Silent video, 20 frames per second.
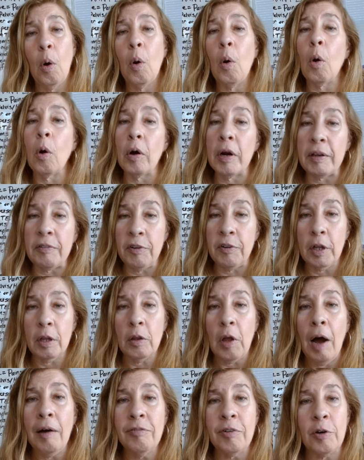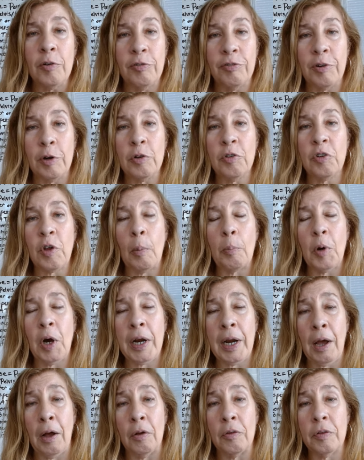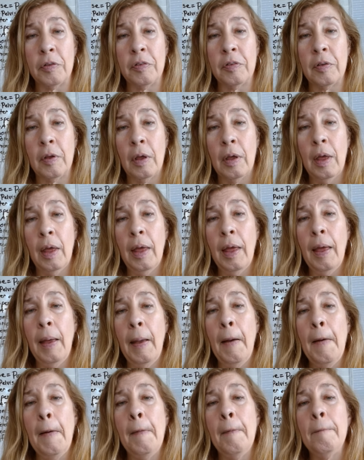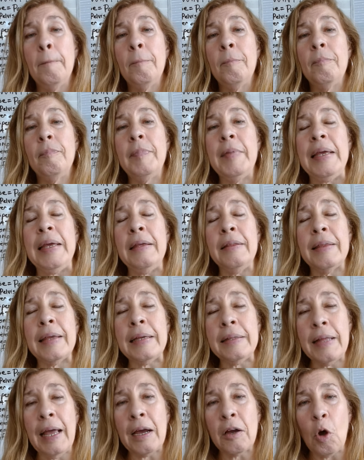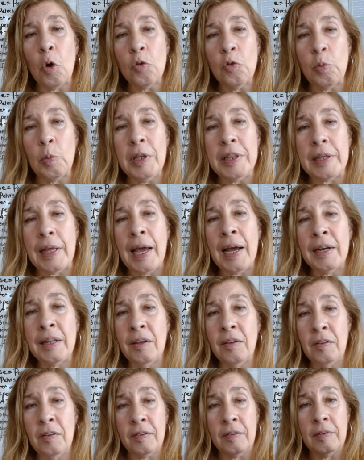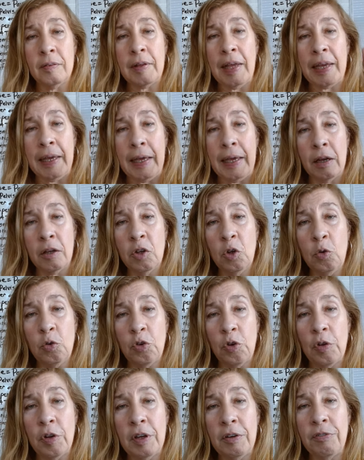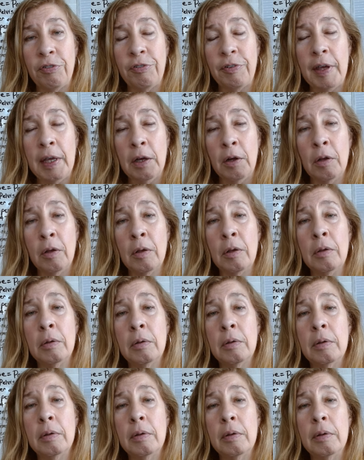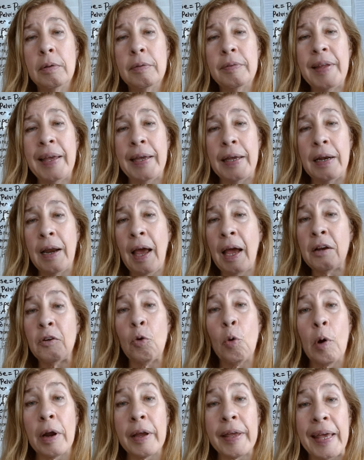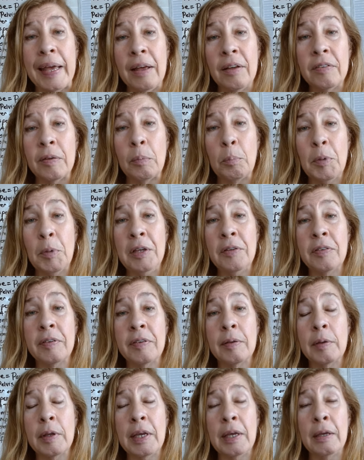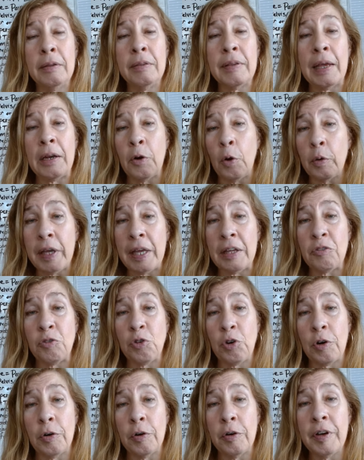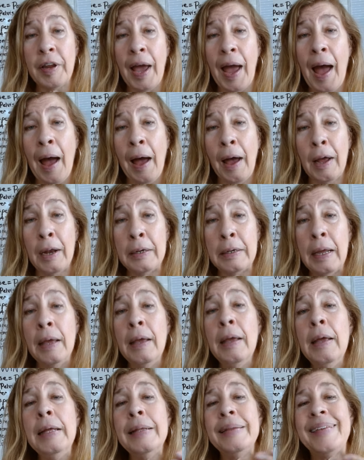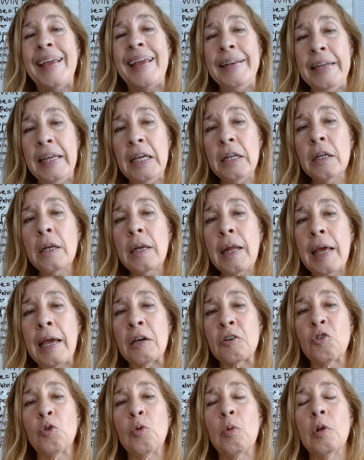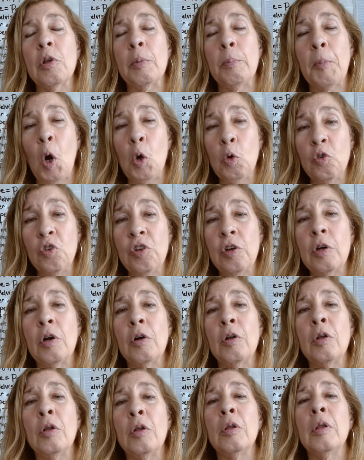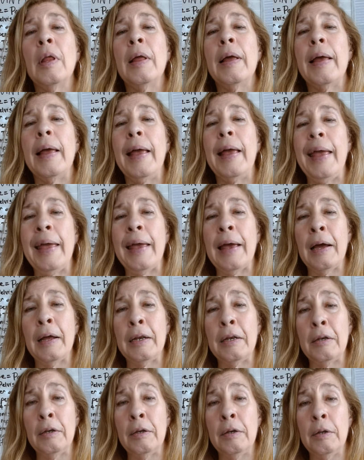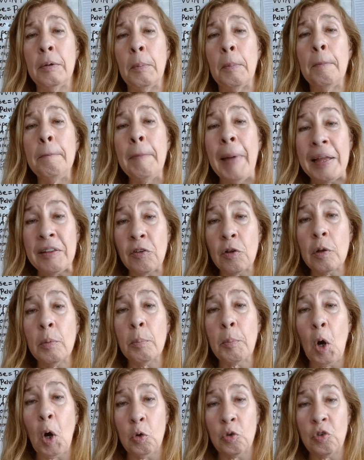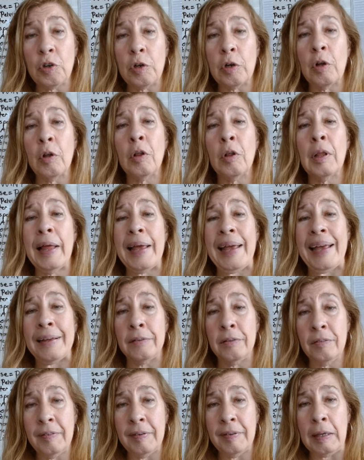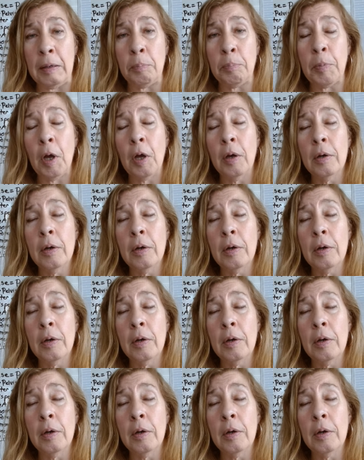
or even a lover for someone else the thing that goes with that is they can't usually feel they cannot orgasm easily they don't get turned on they need an actual emotional and mental emotional and deep